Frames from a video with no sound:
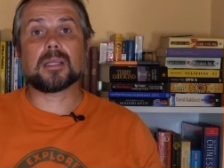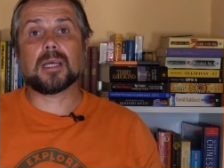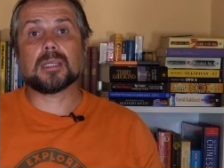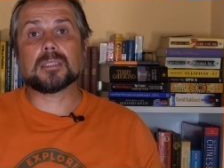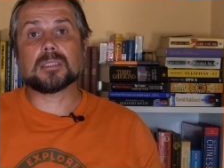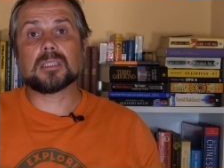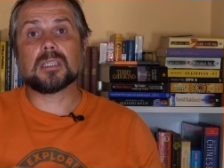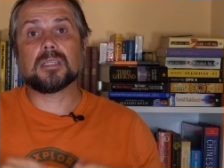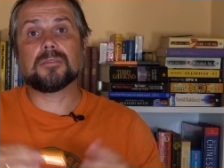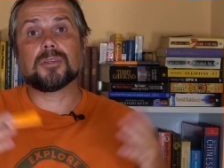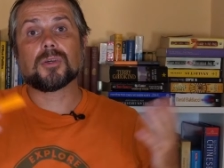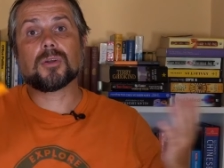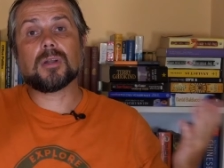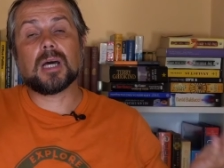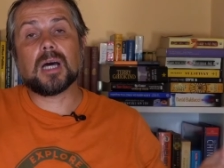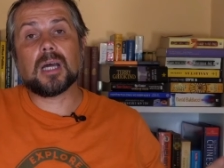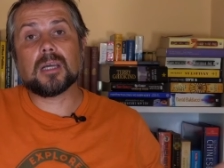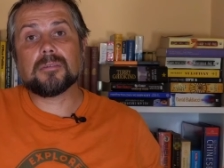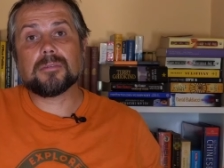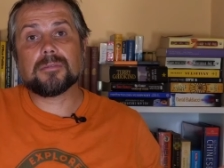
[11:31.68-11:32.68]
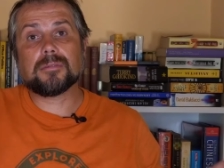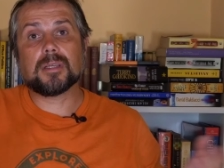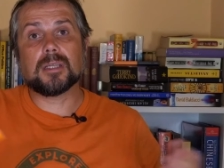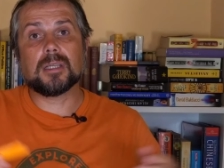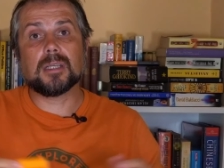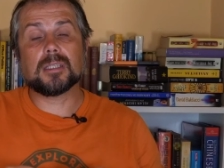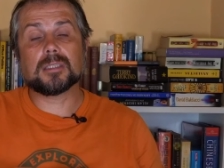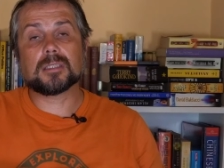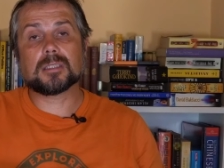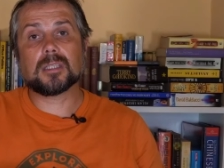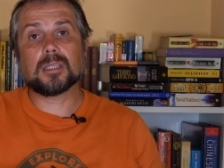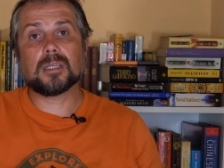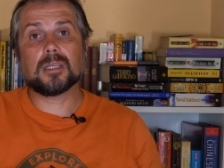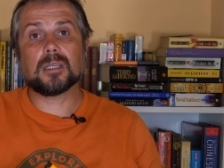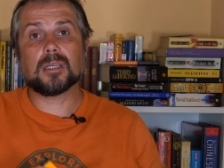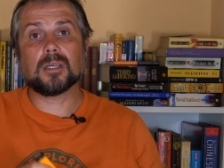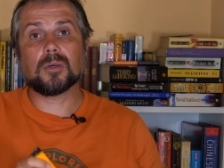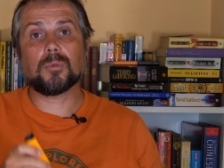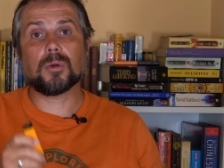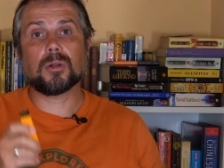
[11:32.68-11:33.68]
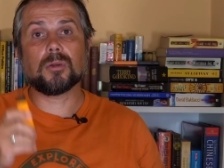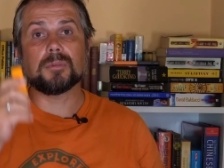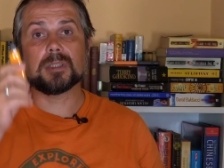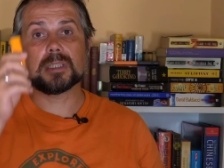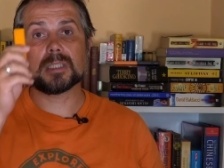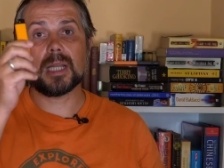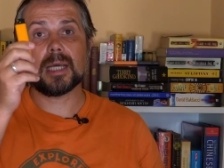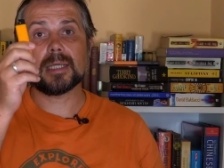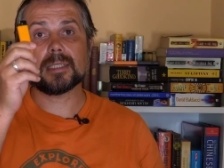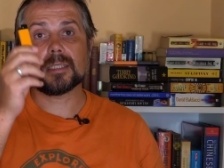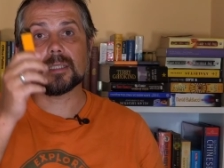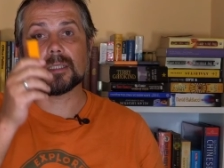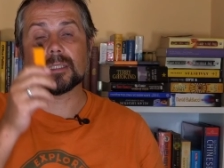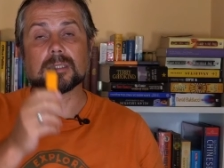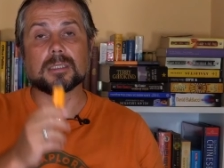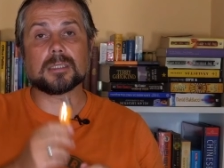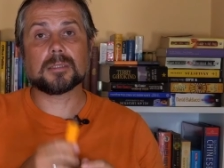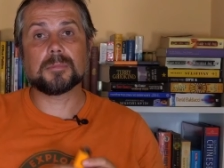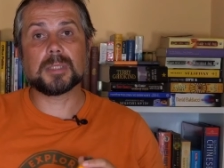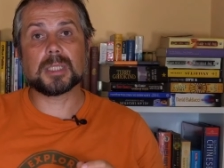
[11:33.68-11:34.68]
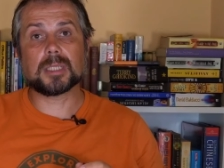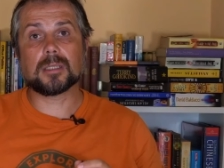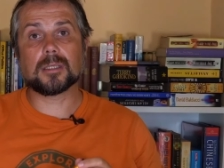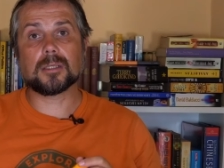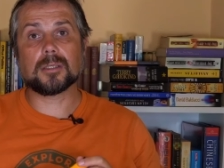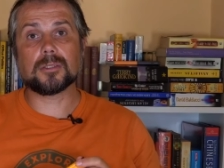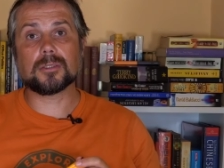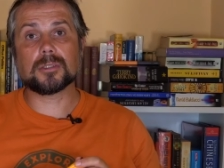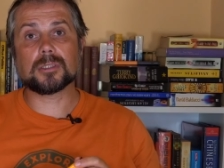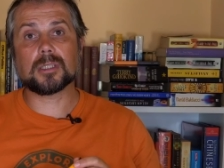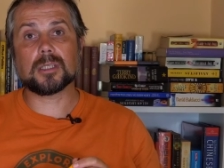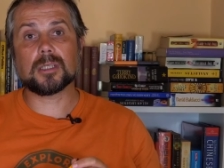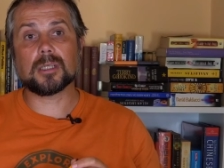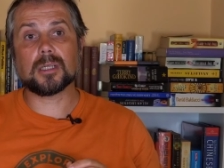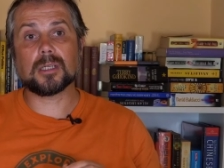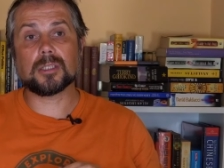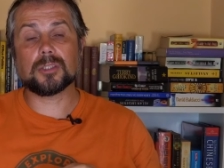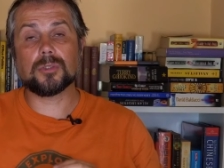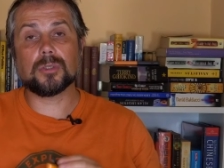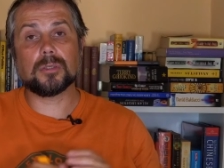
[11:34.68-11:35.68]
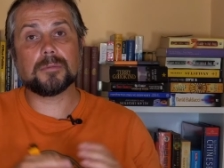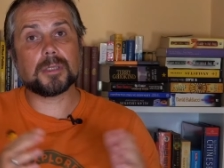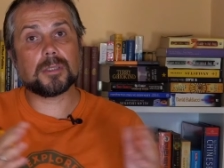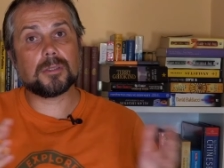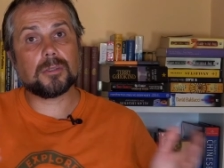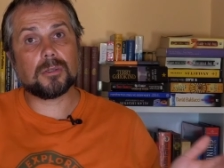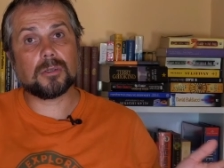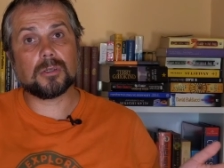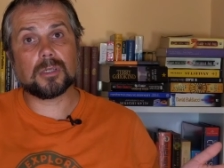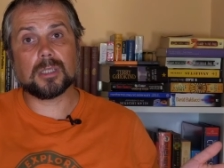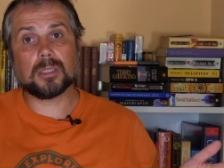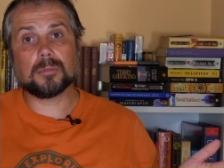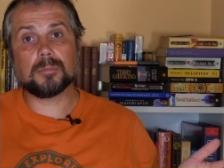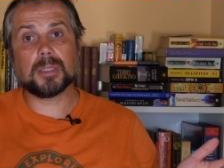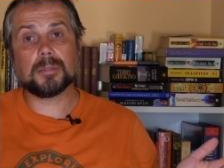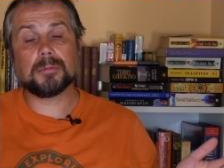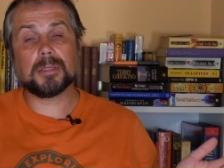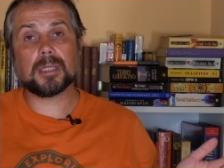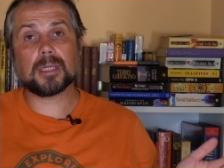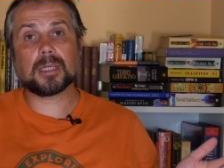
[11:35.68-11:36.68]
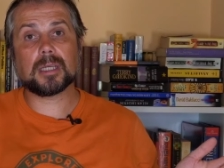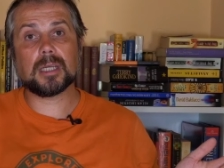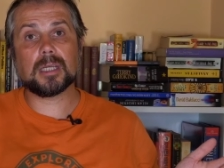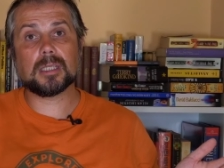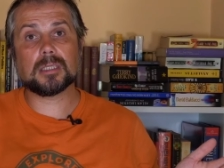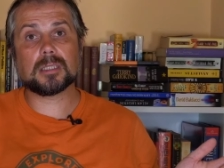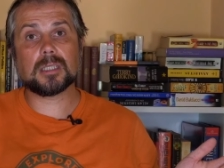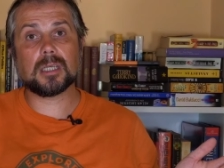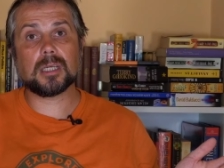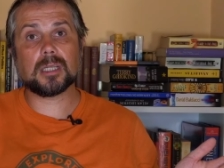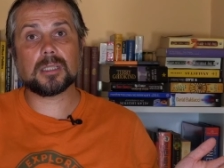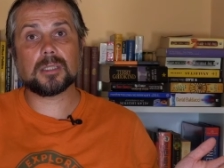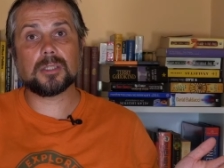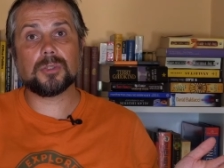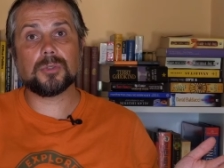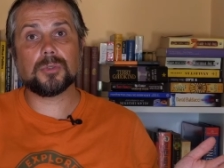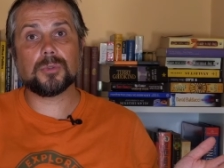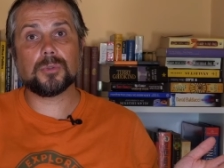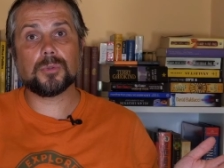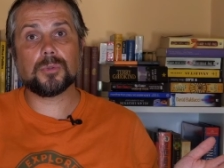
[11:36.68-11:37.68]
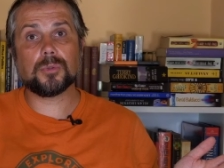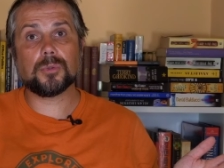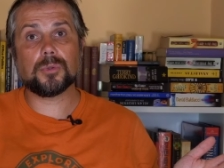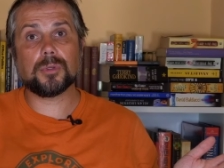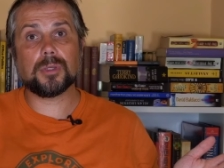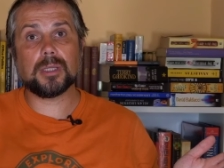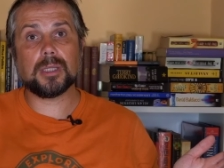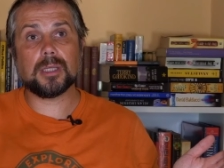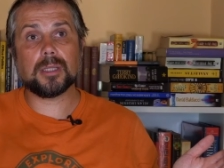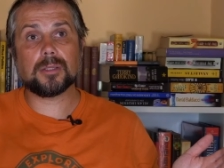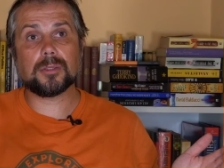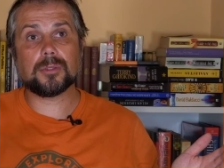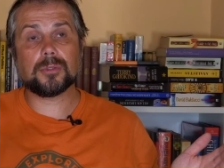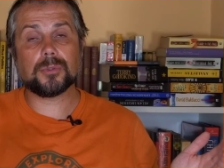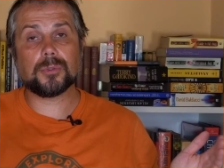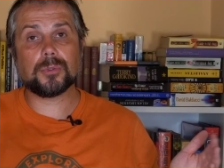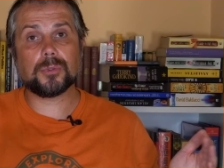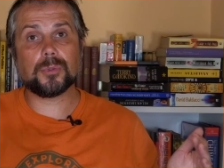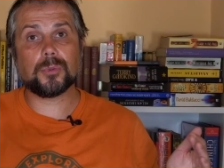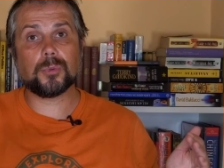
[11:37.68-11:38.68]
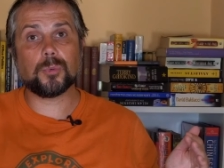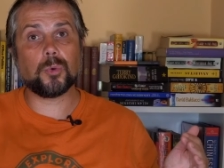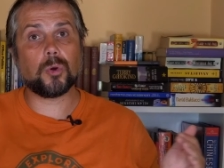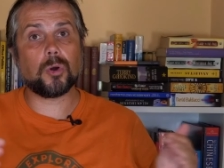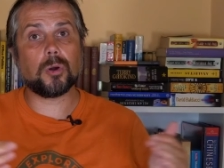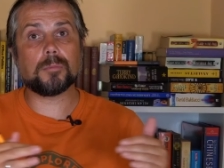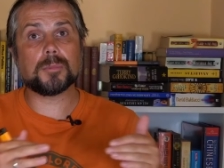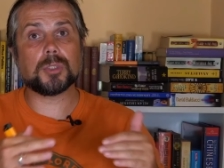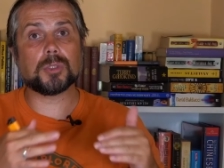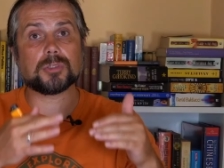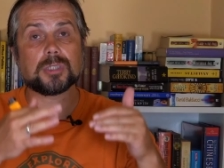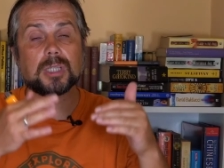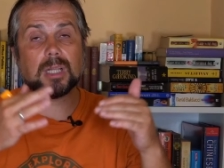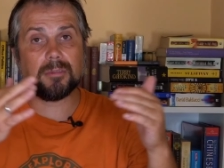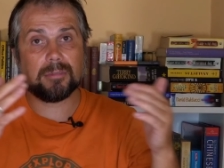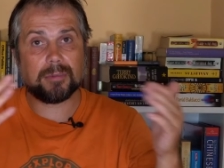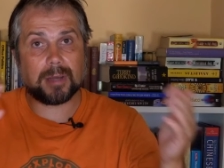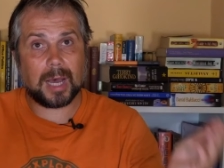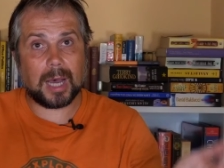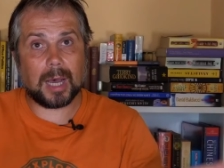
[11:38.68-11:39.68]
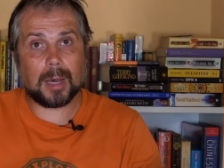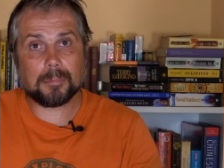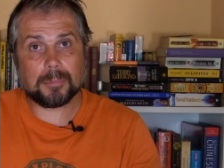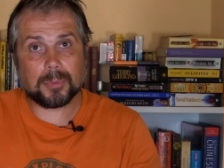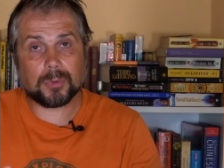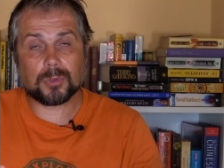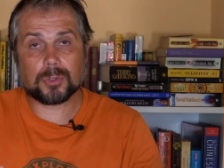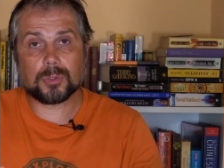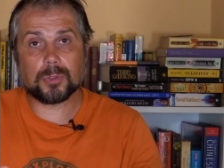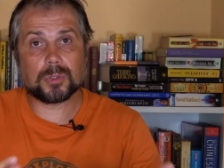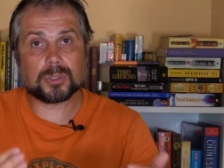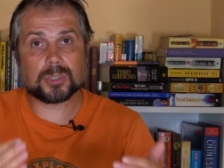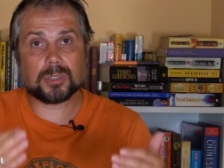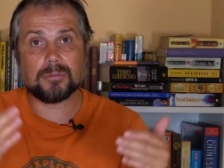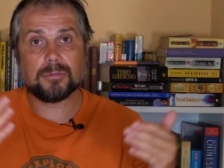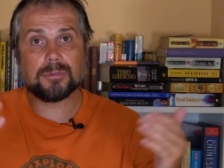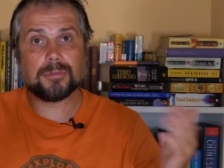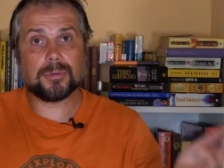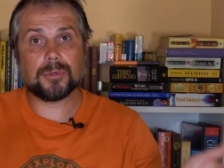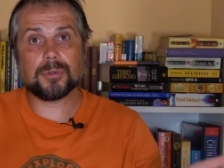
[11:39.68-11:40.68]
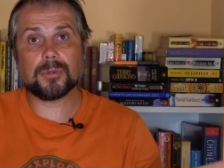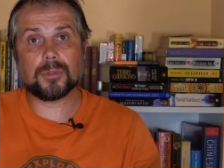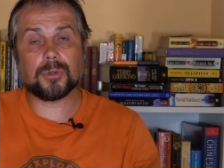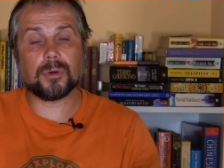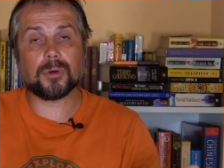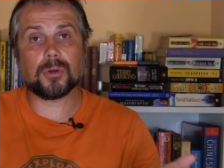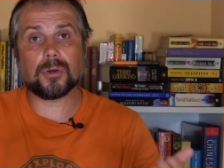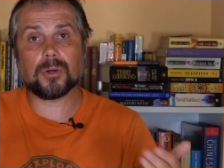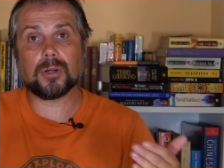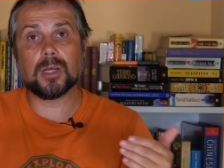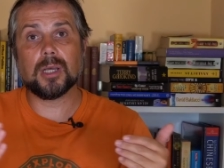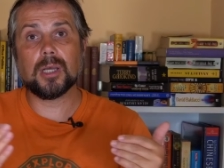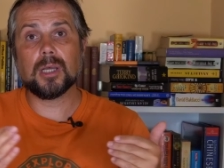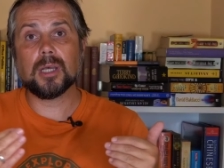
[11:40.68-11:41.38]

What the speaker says: can save your life is one of these lighters, because you never know. It may be the case that you need to warm yourself up or cook some food, or